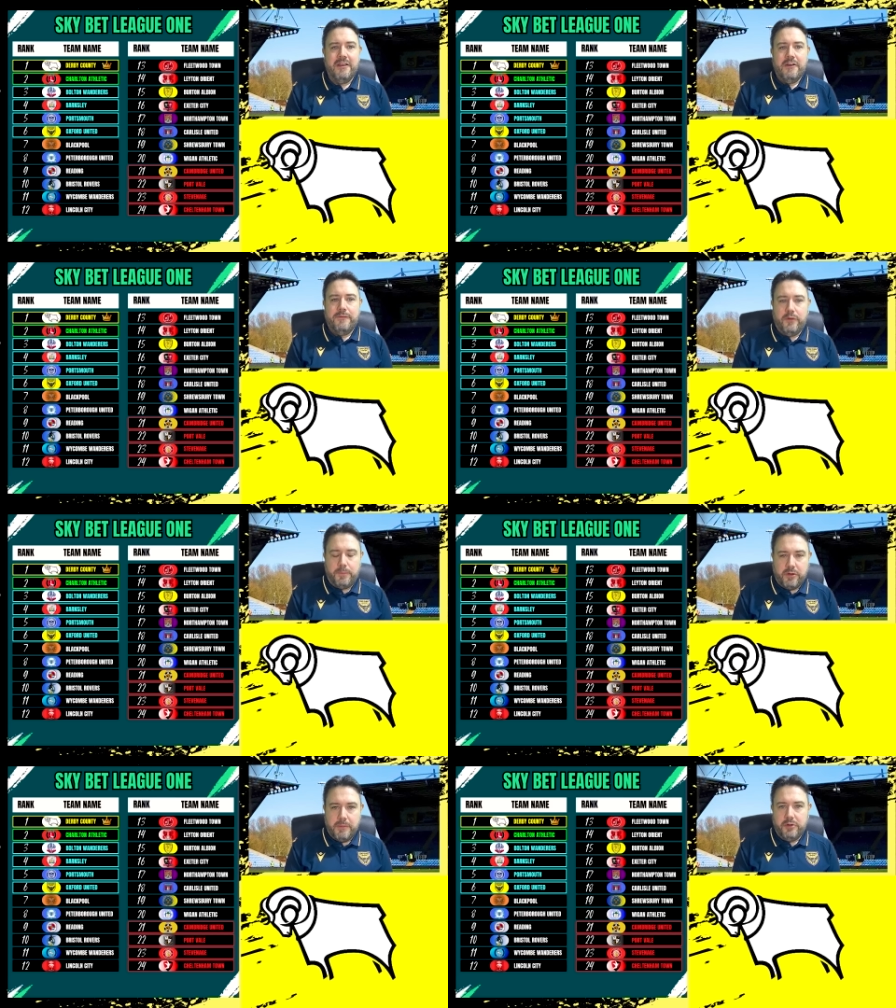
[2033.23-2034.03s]
for
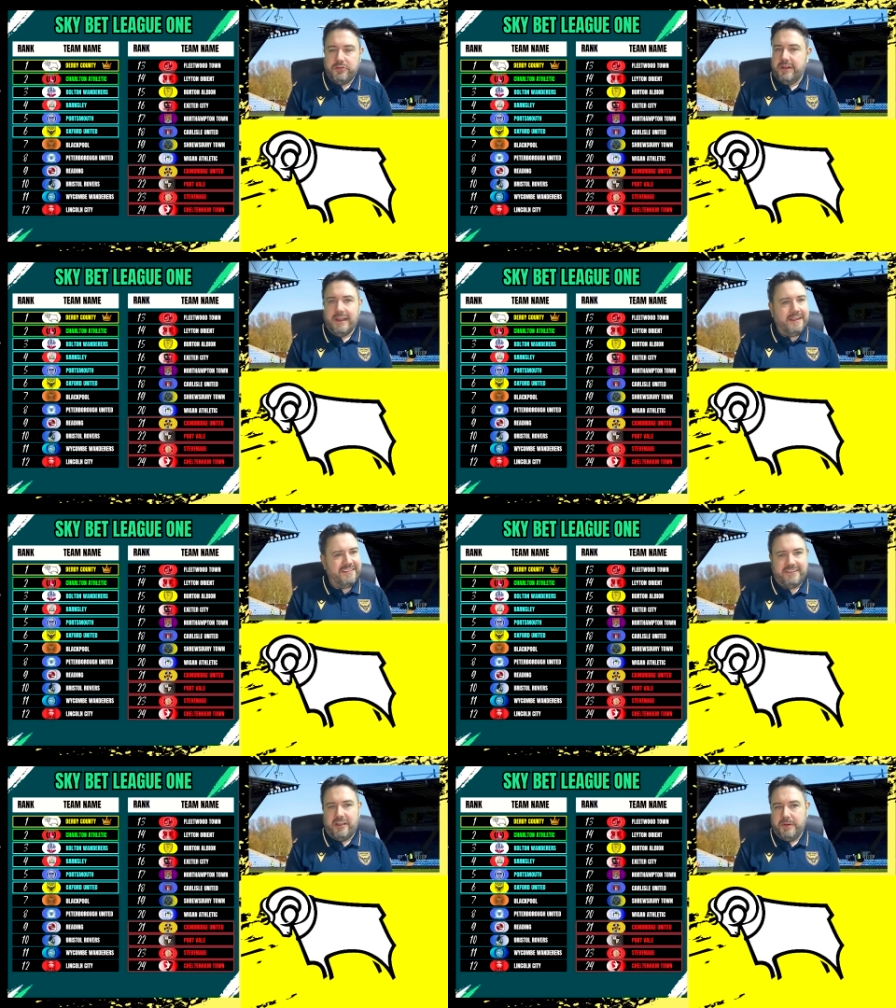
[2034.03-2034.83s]
promotion.
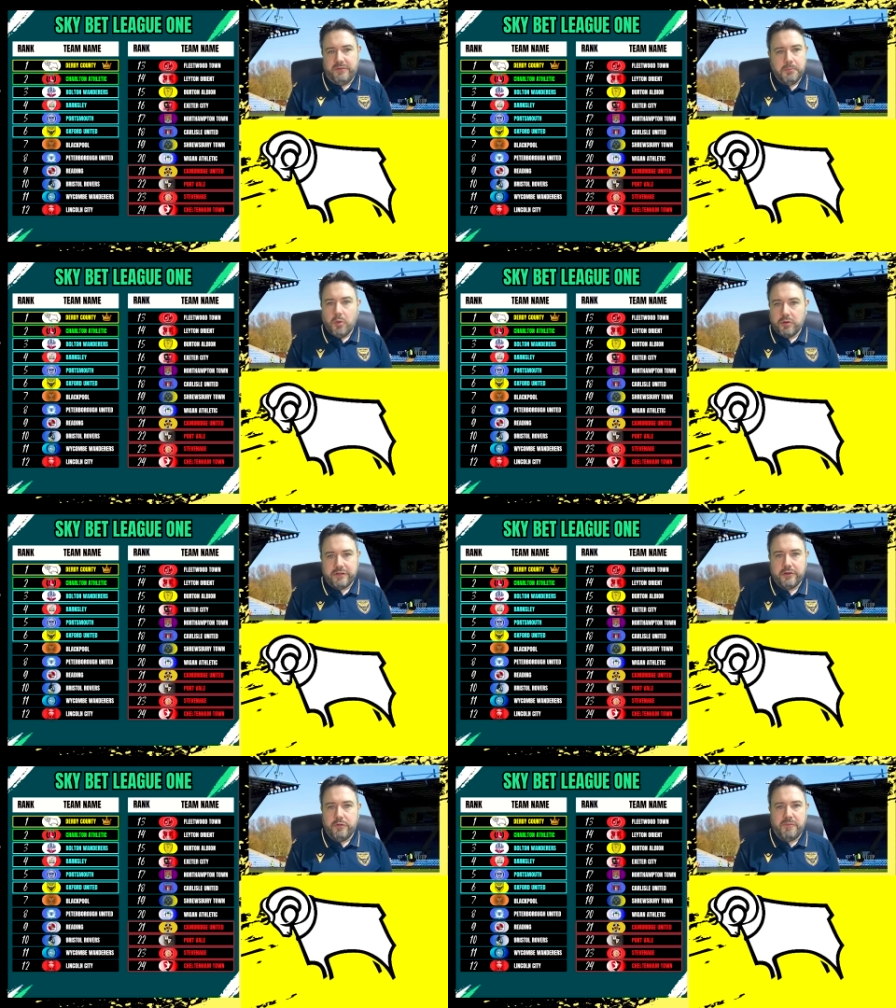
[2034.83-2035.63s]
Last time it was more to
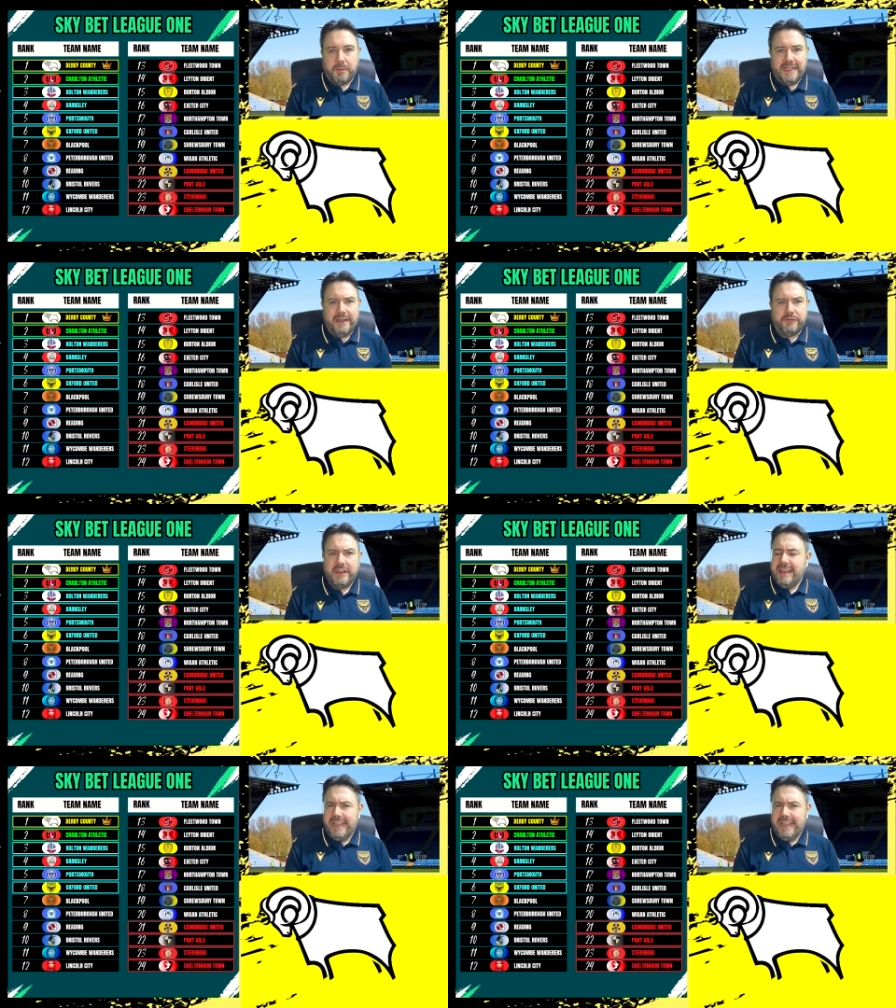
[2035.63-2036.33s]
do with playoffs.